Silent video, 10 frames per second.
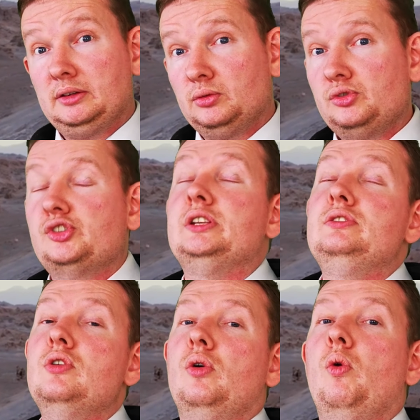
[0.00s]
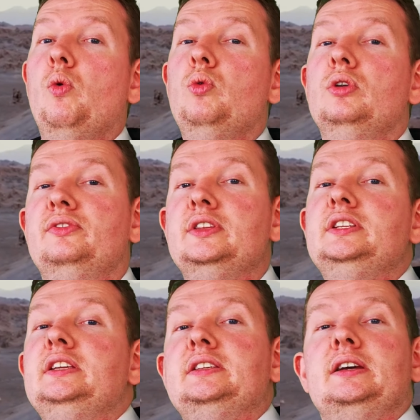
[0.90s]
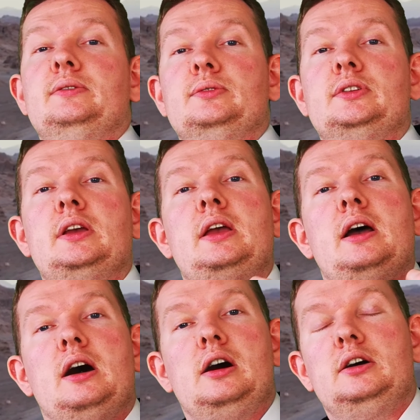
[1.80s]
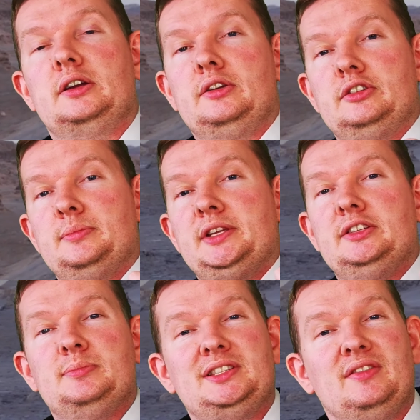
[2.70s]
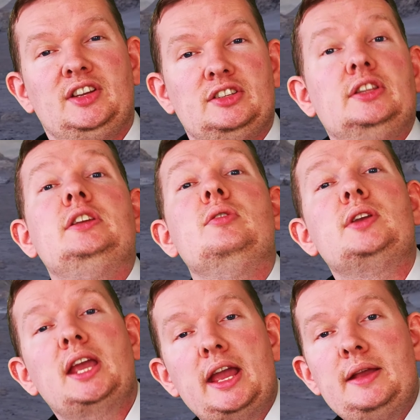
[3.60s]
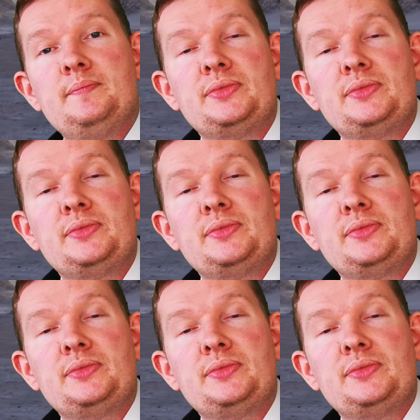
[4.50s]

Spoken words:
launch and not all of the details are going to be specific to the UK.